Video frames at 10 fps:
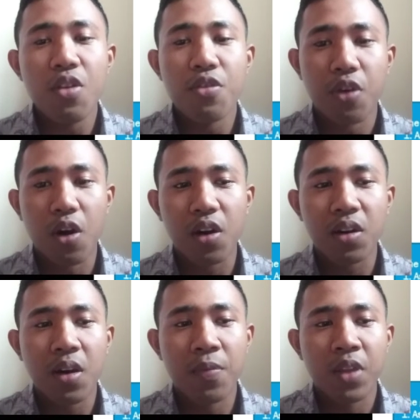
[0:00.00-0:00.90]
4.
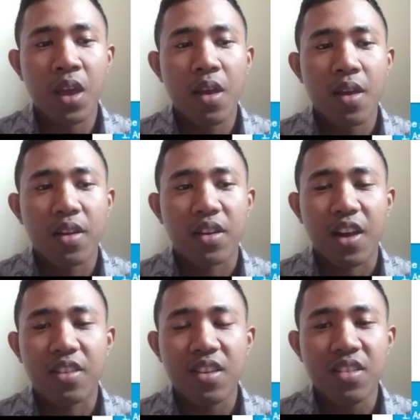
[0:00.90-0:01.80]

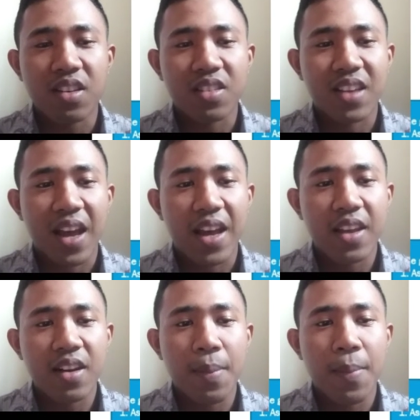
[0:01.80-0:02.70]
Creating
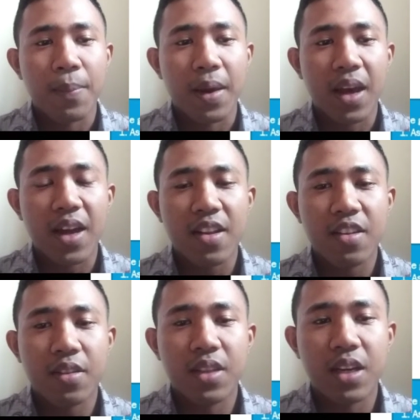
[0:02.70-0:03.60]
certain
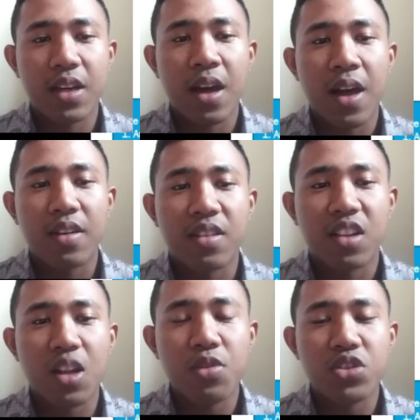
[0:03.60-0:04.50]
mechanisms the
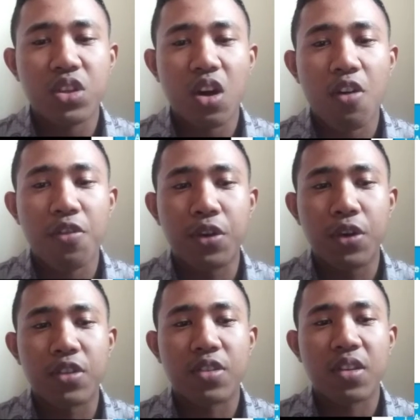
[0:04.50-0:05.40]
distribution of
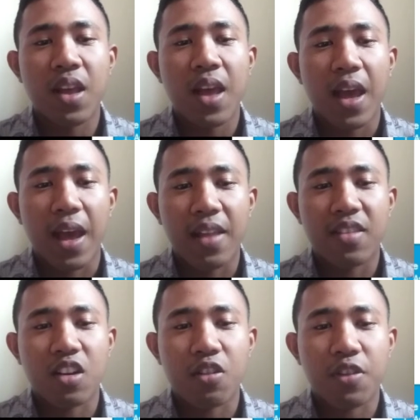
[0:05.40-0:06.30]
goods and
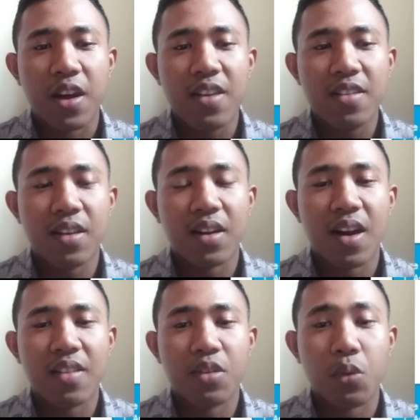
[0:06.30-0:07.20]
services
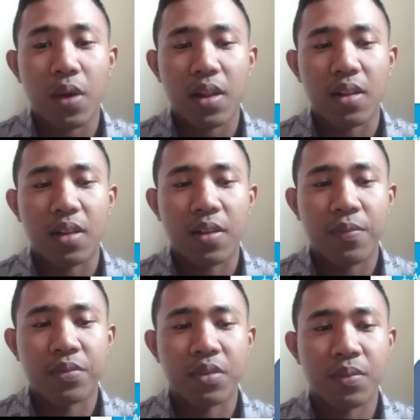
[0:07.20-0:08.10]
runs well.
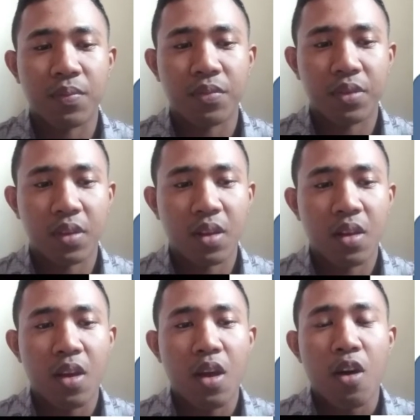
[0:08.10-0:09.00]

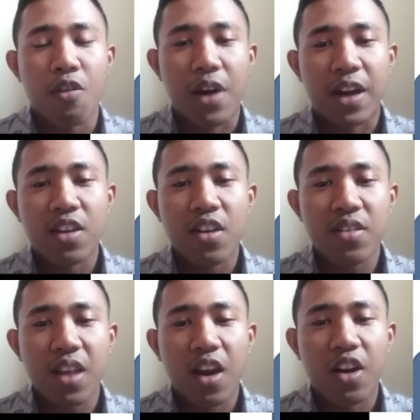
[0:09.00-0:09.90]
Various
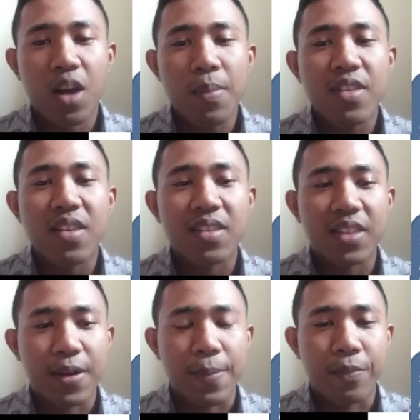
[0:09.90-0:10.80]
economic
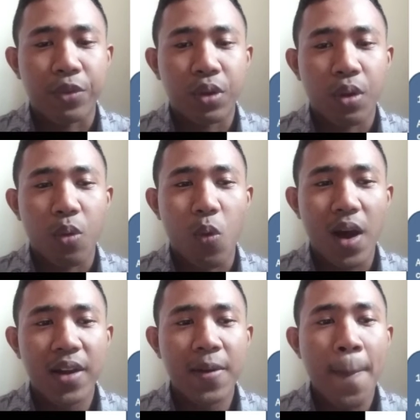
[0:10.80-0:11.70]
system.
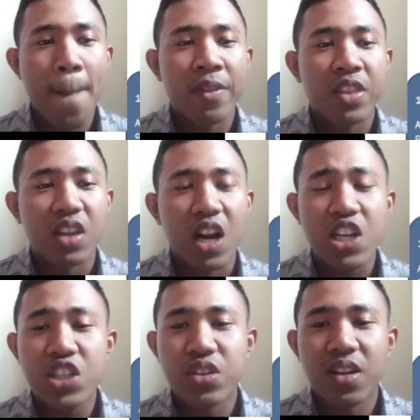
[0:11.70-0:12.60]
1.
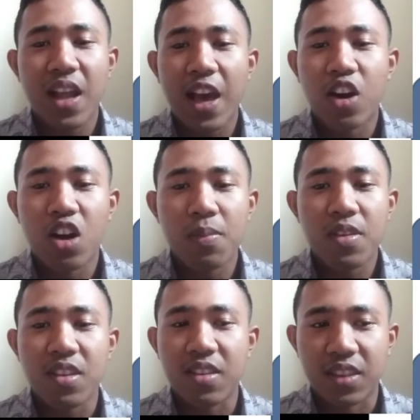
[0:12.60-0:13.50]
Traditional economic
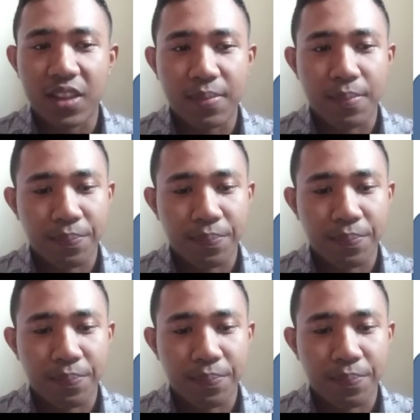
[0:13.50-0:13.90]
system.